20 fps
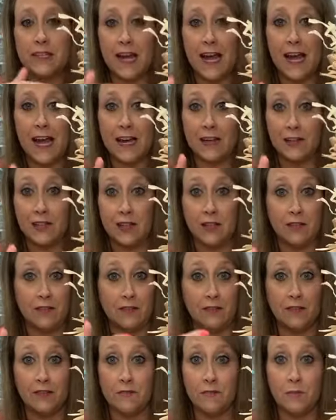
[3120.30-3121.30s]
stash
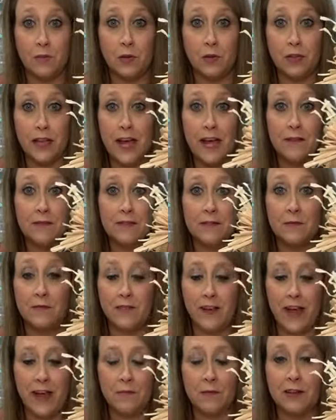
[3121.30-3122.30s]
and pull out
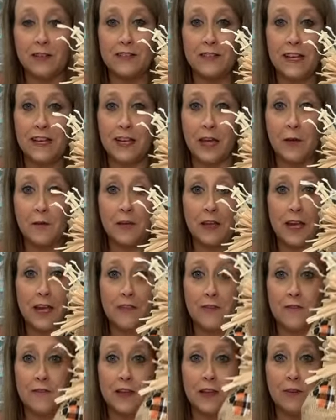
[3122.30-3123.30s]
some fabrics that go
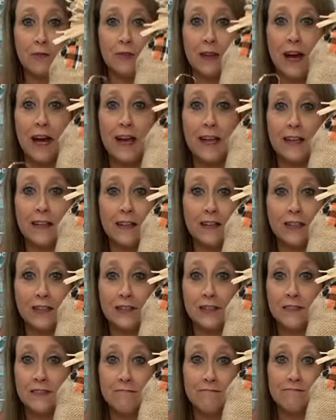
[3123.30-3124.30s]
together that you like and
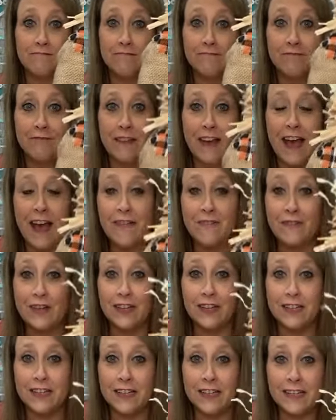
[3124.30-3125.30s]
just have
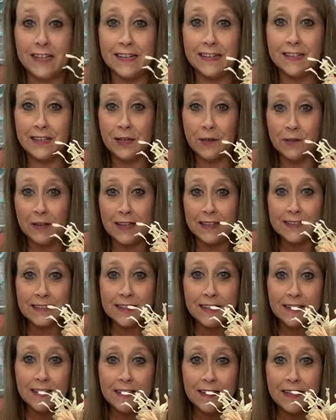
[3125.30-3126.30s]
fun and do
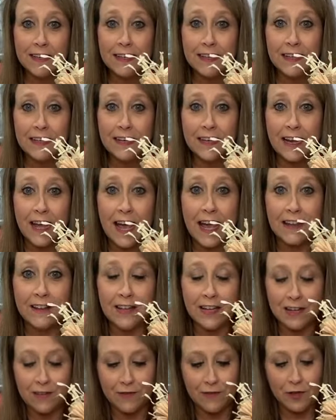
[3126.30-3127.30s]
it.
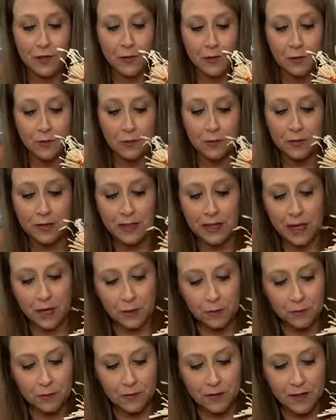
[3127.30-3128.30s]
And then if you, you
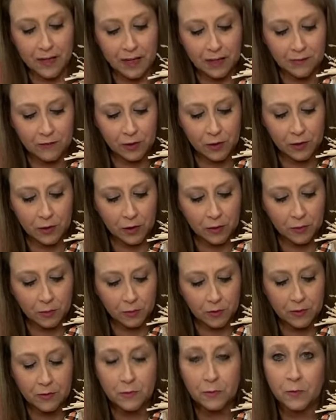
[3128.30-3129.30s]
know, if you
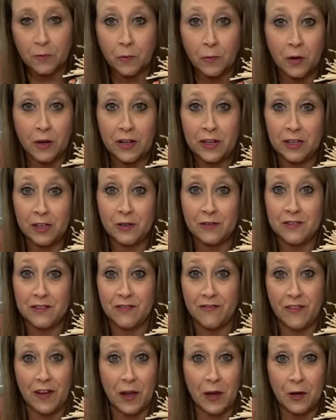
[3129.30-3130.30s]
don't want to use
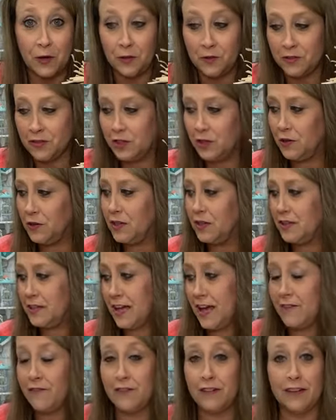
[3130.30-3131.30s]
the felt, you could
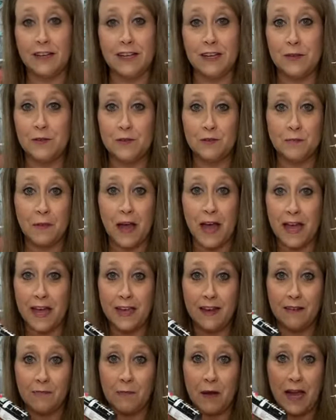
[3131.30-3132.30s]
definitely use
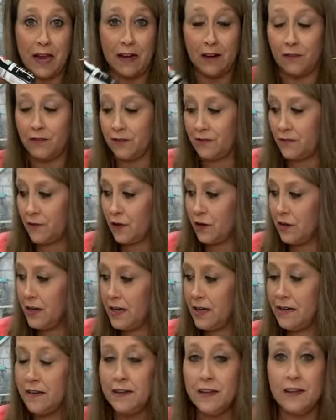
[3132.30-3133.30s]
paint, paint on the
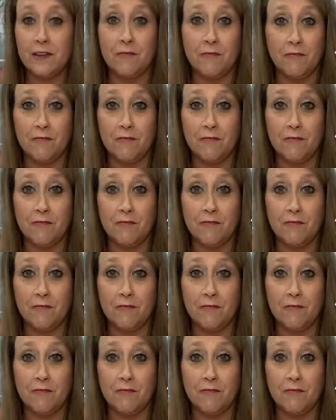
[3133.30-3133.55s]
front.